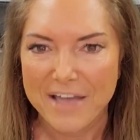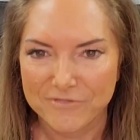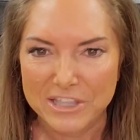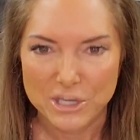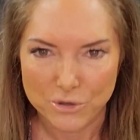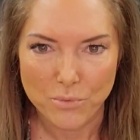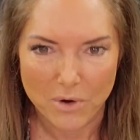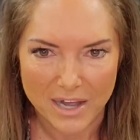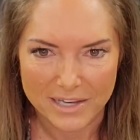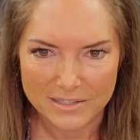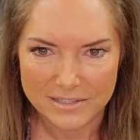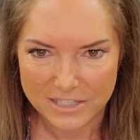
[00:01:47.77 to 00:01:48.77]
that you
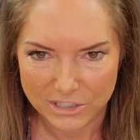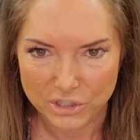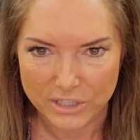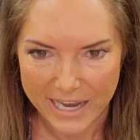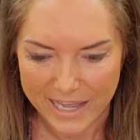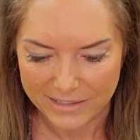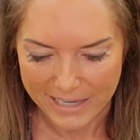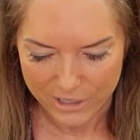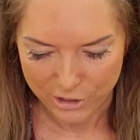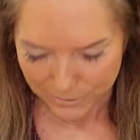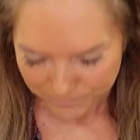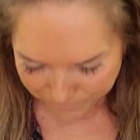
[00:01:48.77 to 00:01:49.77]
want to look at
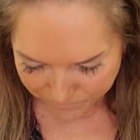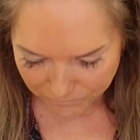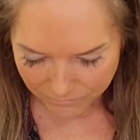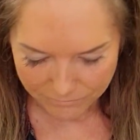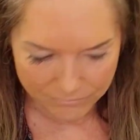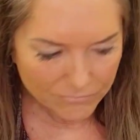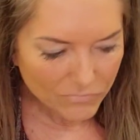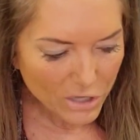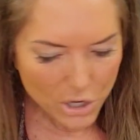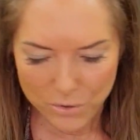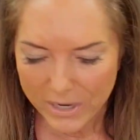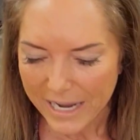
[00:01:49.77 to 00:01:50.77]
later.
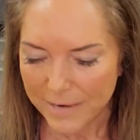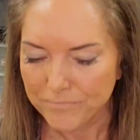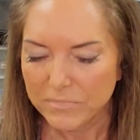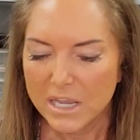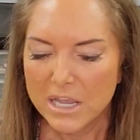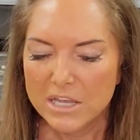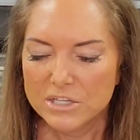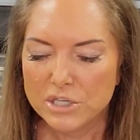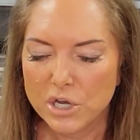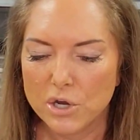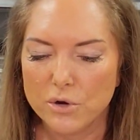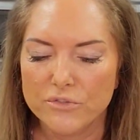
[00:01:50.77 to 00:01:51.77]
Okay,
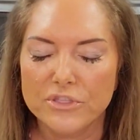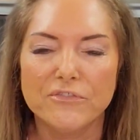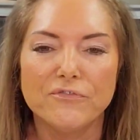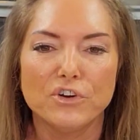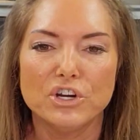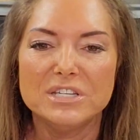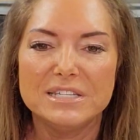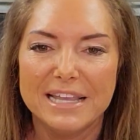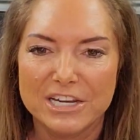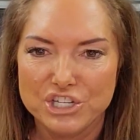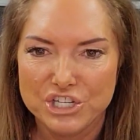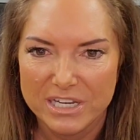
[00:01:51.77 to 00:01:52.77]
so the first
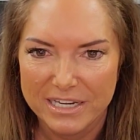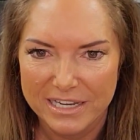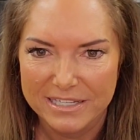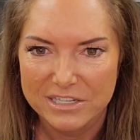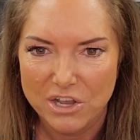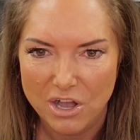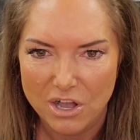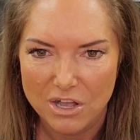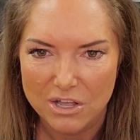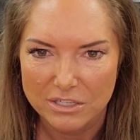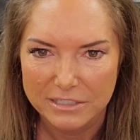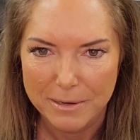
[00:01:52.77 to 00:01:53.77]
section is
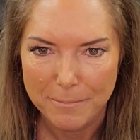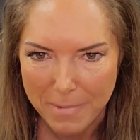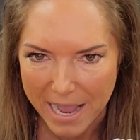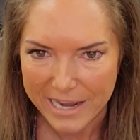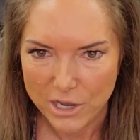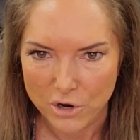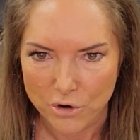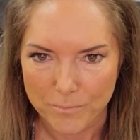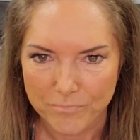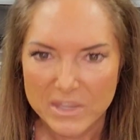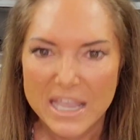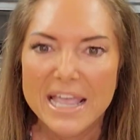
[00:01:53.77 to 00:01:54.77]
called My
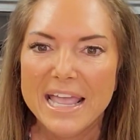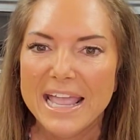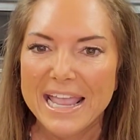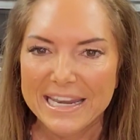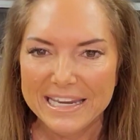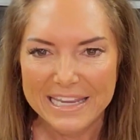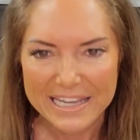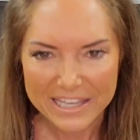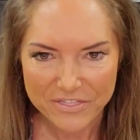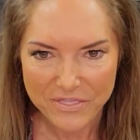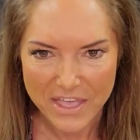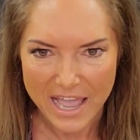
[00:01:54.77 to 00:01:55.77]
Home. And
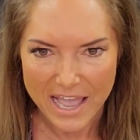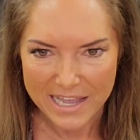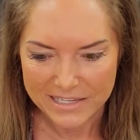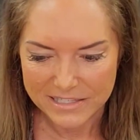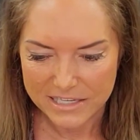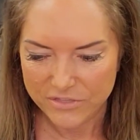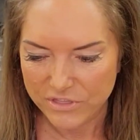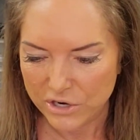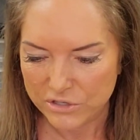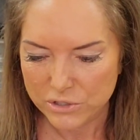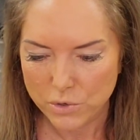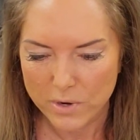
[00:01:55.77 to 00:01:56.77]
in that,
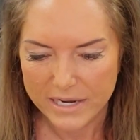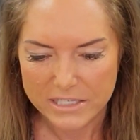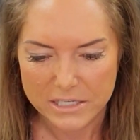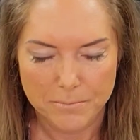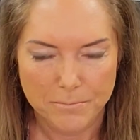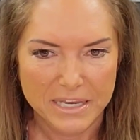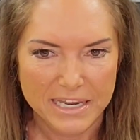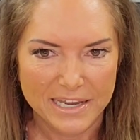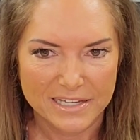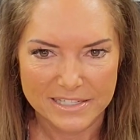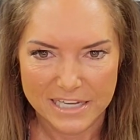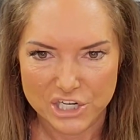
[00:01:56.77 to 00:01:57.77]
there's going to be
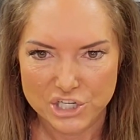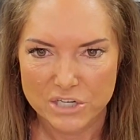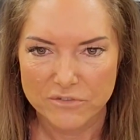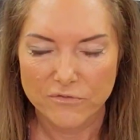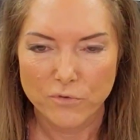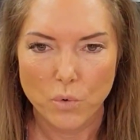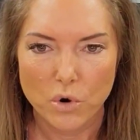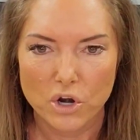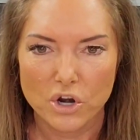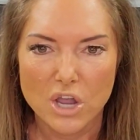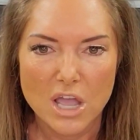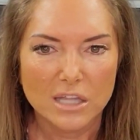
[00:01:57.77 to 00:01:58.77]
a section
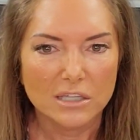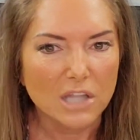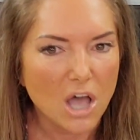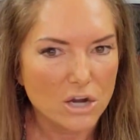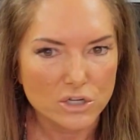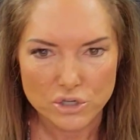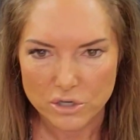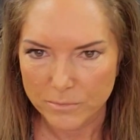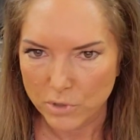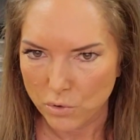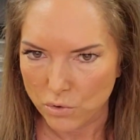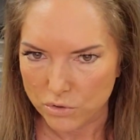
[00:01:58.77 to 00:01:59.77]
for long-term
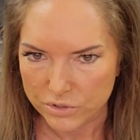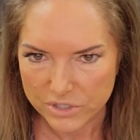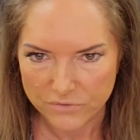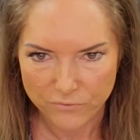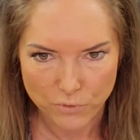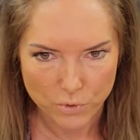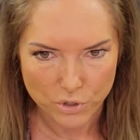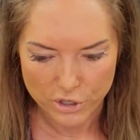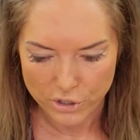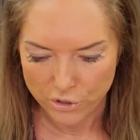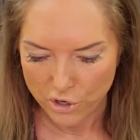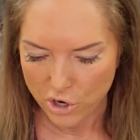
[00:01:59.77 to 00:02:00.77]
goals for
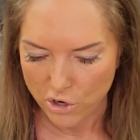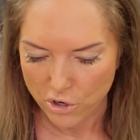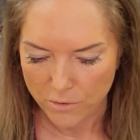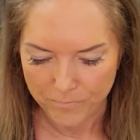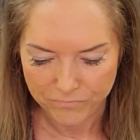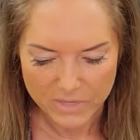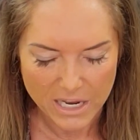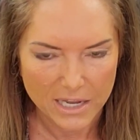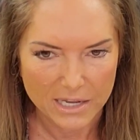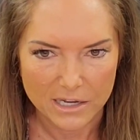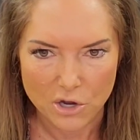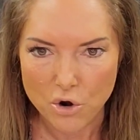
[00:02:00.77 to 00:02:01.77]
your home,
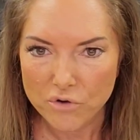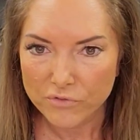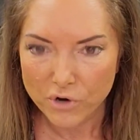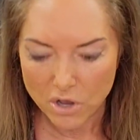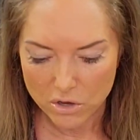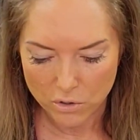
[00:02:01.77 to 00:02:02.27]
overall